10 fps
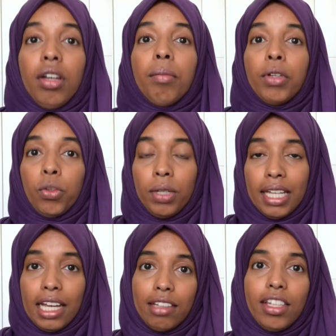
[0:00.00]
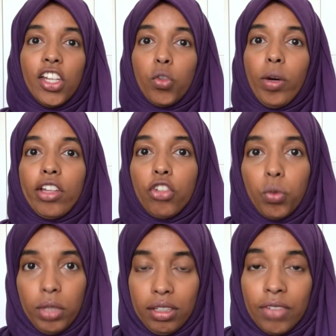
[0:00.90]
between 18 to 22
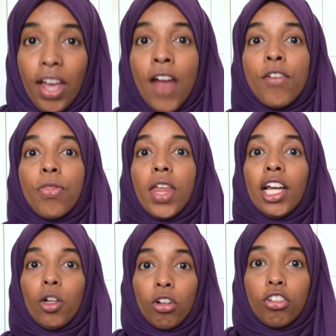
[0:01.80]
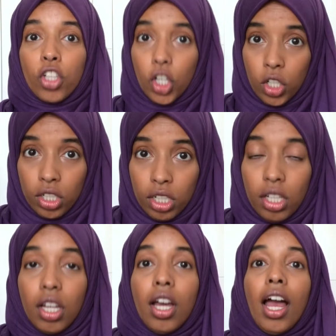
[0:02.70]
weeks, if everything looks good
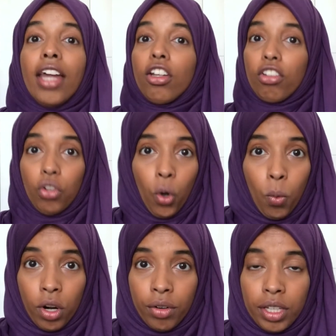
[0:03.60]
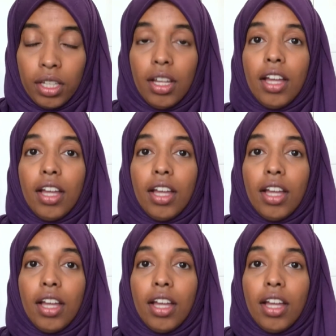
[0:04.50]
and there's no worry,